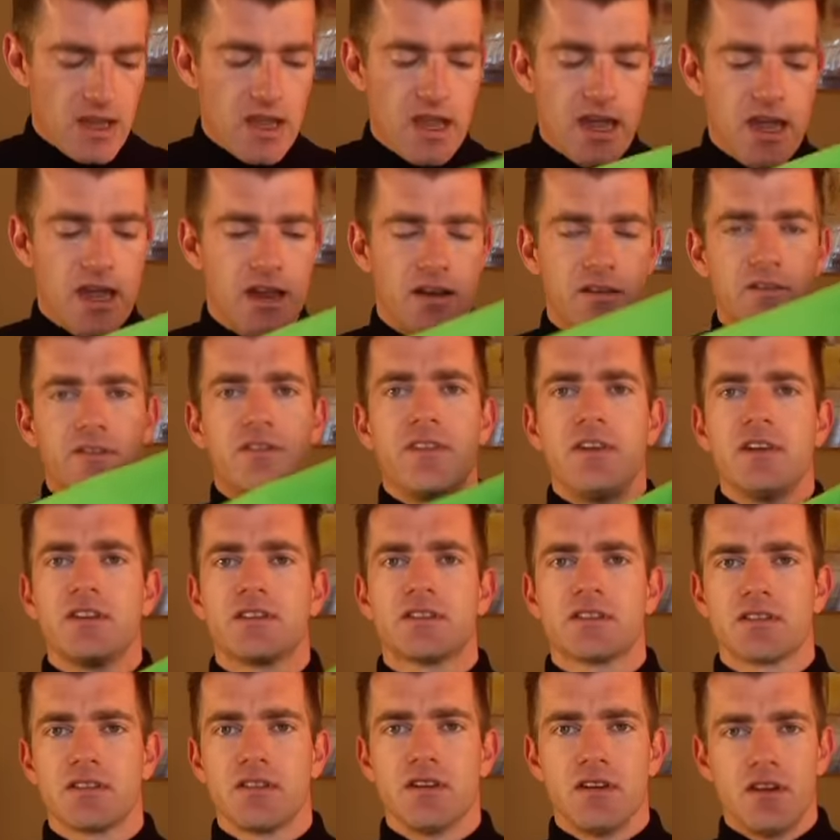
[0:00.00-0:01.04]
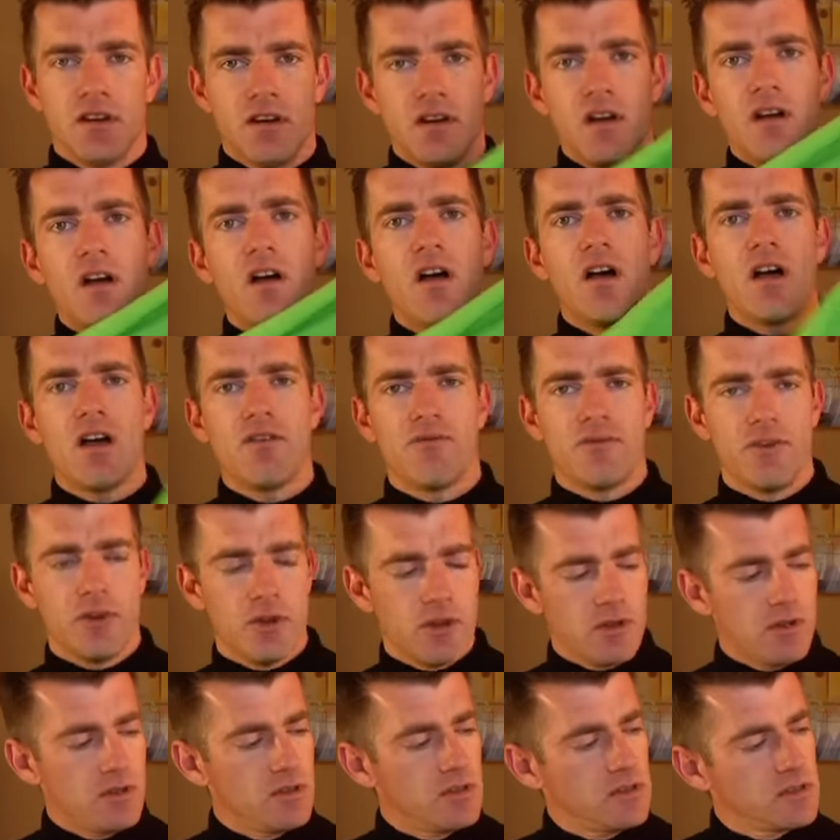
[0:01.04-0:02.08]
and this
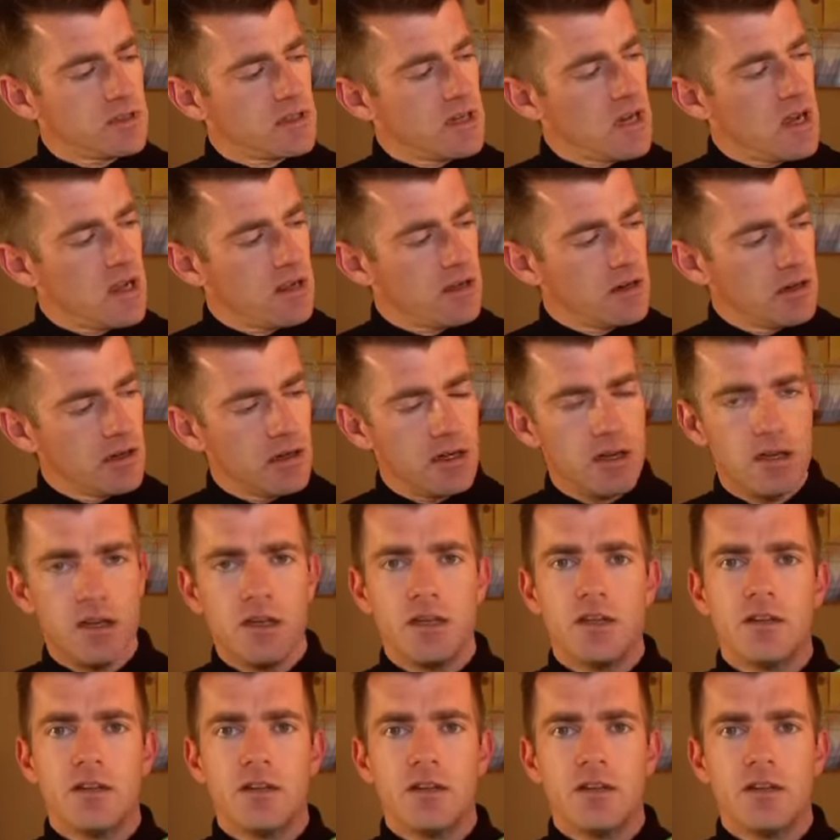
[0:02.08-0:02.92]
awful color